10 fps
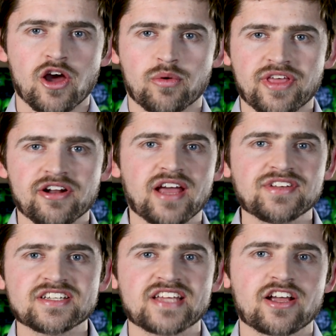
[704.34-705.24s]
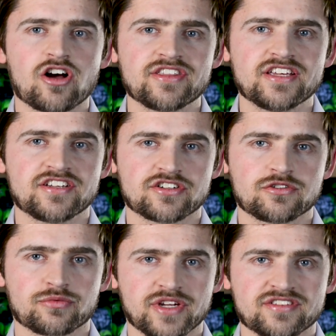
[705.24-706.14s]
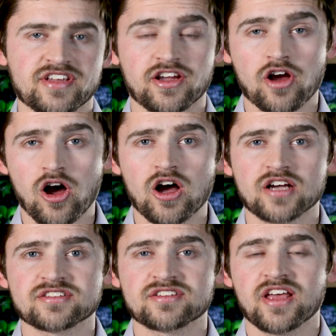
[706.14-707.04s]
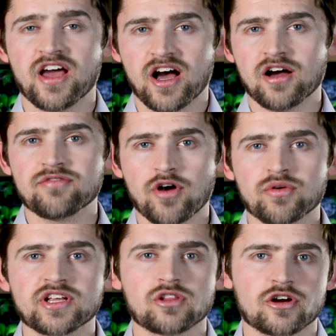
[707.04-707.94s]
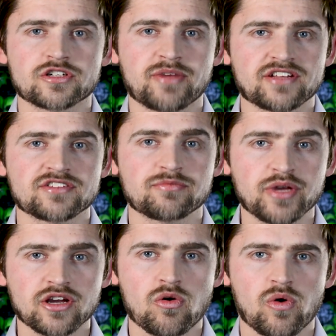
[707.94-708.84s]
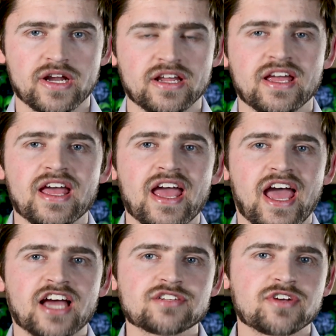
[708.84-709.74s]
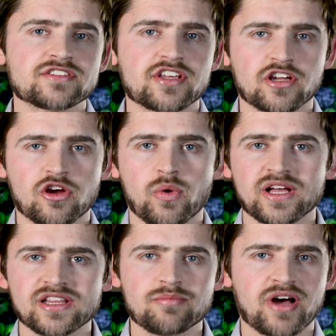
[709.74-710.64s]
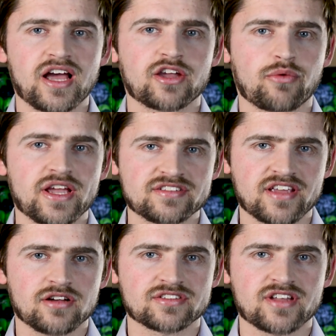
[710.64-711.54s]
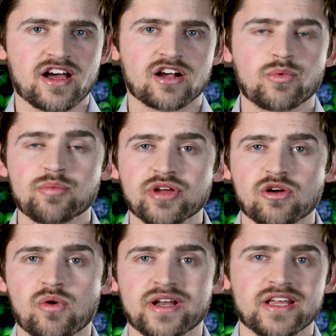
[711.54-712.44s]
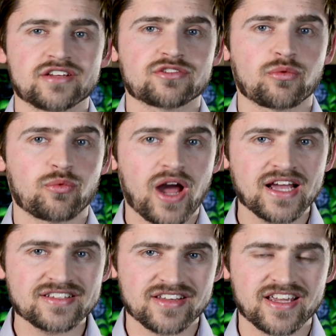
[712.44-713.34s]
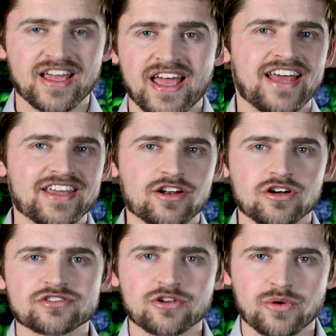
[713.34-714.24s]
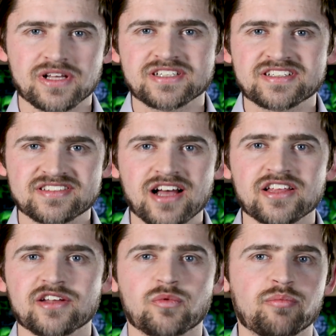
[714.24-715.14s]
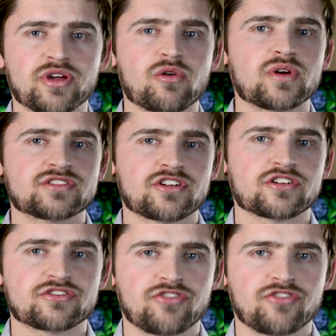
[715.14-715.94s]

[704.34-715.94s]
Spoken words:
without having to take on the additional risk and cost of owning large amounts of Bitcoin. Hedge funds can quickly buy Grayscale stock when Bitcoin is rising, and they can also quickly sell it when Bitcoin starts